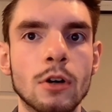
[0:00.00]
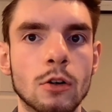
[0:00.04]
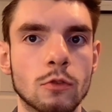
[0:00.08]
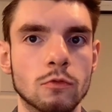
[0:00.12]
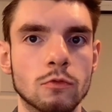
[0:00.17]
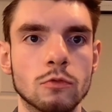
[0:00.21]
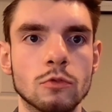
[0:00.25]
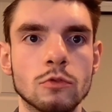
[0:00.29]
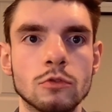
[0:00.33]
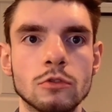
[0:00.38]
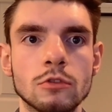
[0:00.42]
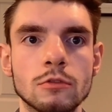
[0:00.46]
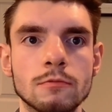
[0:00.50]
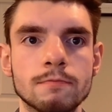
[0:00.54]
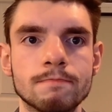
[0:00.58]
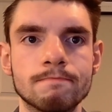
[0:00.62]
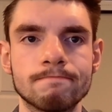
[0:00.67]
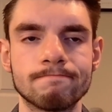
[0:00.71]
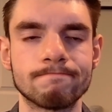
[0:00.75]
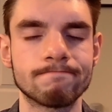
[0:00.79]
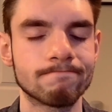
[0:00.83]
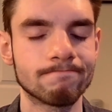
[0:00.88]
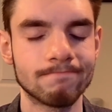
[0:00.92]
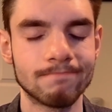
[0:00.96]
a rule
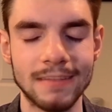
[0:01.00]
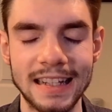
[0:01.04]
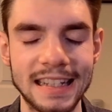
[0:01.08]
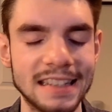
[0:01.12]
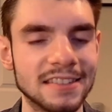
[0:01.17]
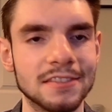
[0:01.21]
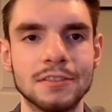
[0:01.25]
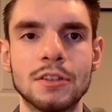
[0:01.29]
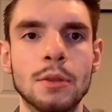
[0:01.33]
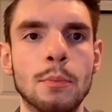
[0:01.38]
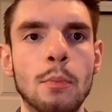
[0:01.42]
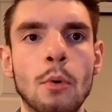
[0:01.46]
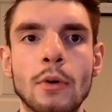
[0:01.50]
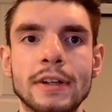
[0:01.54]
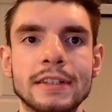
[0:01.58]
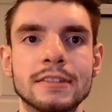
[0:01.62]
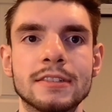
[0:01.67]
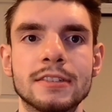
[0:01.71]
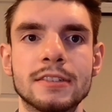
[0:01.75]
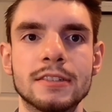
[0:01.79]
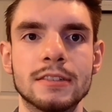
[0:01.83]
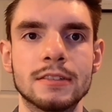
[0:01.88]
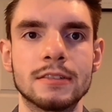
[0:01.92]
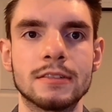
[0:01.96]
isn't the
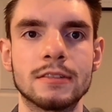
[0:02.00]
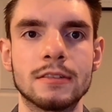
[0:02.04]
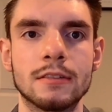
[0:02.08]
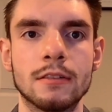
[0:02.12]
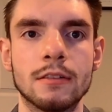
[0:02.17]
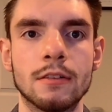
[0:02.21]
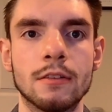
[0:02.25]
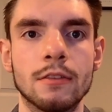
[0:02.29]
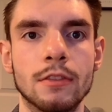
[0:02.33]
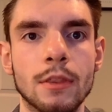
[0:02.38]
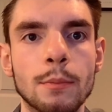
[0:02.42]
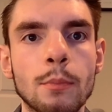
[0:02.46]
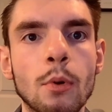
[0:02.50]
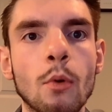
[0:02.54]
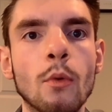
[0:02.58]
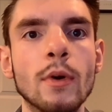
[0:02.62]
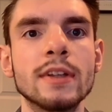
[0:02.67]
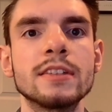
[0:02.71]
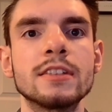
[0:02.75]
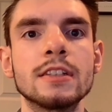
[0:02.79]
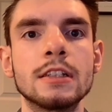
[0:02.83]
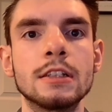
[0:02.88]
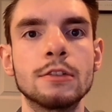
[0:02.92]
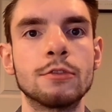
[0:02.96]
point. The
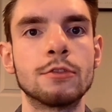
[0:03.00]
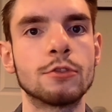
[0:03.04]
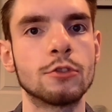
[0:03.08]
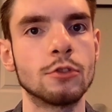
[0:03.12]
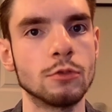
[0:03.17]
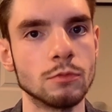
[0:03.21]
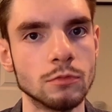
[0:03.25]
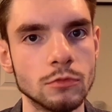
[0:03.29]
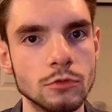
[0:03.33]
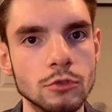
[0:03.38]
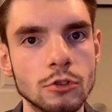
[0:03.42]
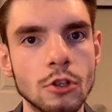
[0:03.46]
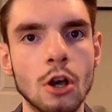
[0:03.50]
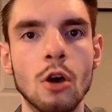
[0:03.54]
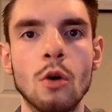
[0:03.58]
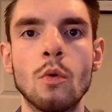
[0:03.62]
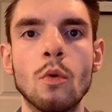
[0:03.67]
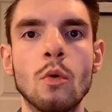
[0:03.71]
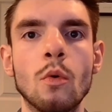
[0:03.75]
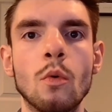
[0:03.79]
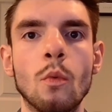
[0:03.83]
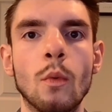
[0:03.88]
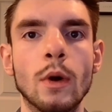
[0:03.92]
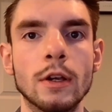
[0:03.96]
point is to
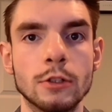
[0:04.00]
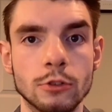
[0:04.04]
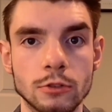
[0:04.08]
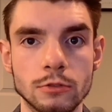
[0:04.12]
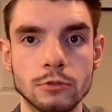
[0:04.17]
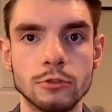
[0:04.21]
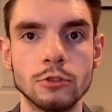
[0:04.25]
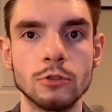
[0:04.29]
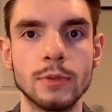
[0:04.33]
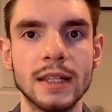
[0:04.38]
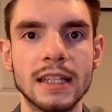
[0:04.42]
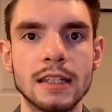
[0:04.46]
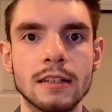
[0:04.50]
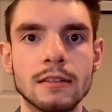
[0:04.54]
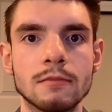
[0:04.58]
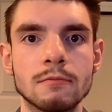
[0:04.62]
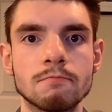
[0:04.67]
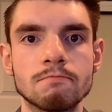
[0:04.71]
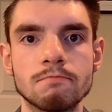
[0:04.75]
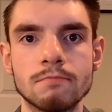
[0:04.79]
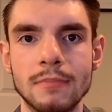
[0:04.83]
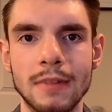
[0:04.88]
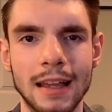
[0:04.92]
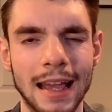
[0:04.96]
know what you're doing
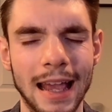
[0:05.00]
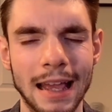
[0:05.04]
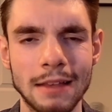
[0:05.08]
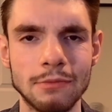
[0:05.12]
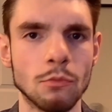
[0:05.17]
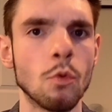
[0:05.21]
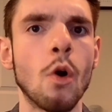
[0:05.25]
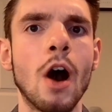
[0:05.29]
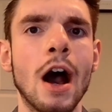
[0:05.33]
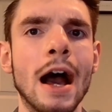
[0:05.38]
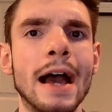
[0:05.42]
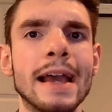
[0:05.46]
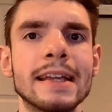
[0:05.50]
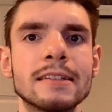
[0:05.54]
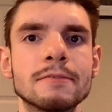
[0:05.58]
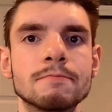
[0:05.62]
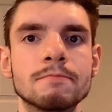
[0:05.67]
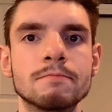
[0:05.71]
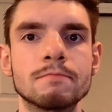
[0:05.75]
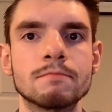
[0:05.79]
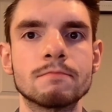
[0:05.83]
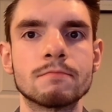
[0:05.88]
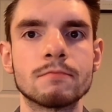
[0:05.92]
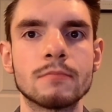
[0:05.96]
and why.
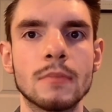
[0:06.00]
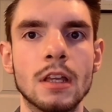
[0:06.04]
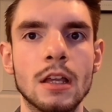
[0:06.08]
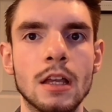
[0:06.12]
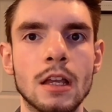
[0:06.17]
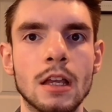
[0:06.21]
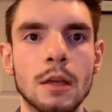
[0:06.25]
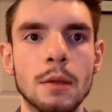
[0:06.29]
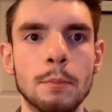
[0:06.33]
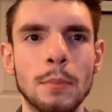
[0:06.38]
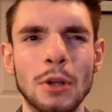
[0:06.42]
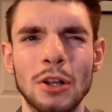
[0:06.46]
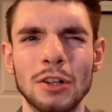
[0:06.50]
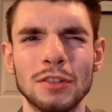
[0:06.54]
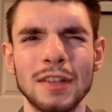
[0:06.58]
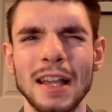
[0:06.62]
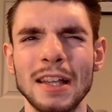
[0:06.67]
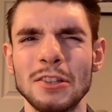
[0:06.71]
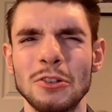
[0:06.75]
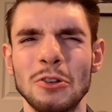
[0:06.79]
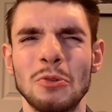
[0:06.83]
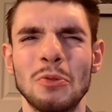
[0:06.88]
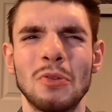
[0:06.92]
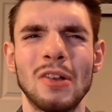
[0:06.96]
Because I
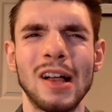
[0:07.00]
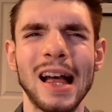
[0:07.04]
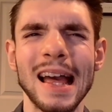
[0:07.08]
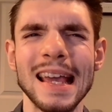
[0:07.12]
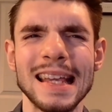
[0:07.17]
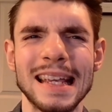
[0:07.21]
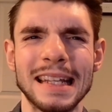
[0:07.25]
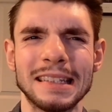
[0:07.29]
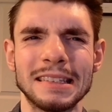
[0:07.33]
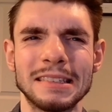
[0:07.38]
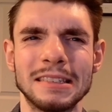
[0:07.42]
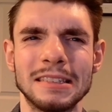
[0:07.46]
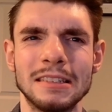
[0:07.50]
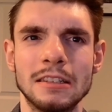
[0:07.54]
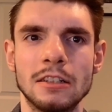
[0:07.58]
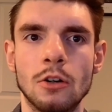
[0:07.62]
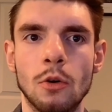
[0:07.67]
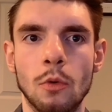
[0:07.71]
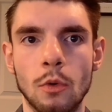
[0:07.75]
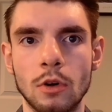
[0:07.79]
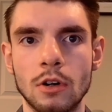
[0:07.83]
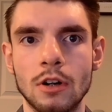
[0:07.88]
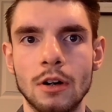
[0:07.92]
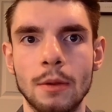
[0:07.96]
don't like it,
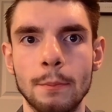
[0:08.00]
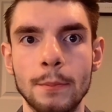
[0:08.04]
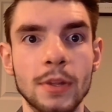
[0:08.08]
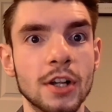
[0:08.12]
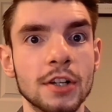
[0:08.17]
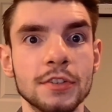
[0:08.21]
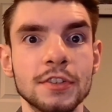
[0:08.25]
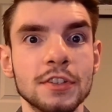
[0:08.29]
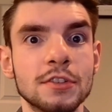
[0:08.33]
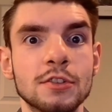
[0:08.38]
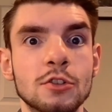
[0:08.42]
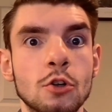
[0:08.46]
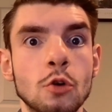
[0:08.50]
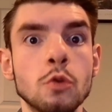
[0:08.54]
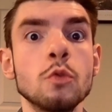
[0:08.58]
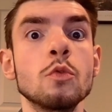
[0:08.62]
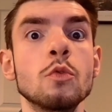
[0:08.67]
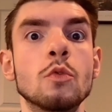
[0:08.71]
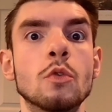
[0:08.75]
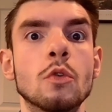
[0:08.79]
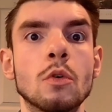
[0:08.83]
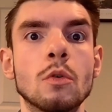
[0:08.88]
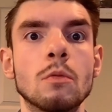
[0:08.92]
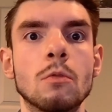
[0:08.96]
or because it's
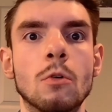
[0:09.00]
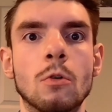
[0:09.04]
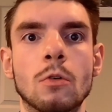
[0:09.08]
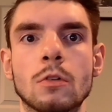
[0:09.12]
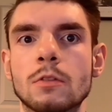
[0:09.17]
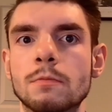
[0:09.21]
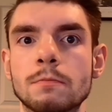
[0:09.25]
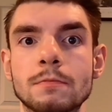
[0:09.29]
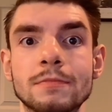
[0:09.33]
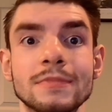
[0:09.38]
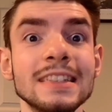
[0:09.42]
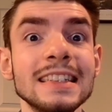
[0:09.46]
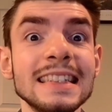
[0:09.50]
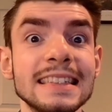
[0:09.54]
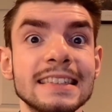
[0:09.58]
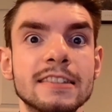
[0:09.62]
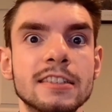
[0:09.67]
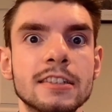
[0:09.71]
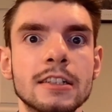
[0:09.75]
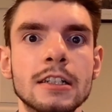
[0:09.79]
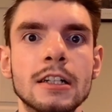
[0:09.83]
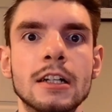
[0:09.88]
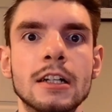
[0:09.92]
cool or neat,